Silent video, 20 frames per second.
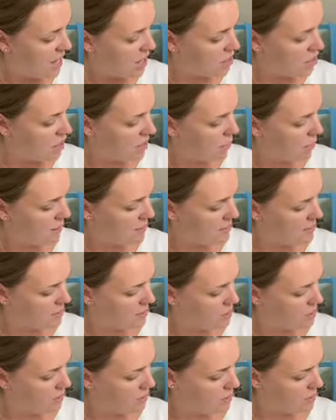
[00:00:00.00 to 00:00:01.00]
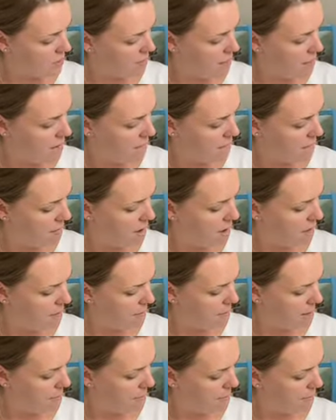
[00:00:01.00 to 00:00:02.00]
She went to talk to her
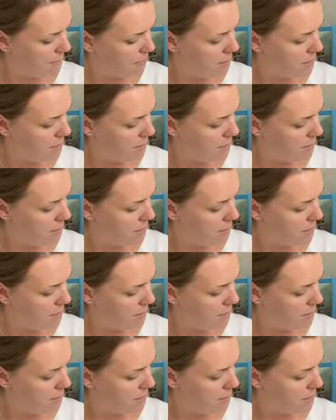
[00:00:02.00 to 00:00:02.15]
father.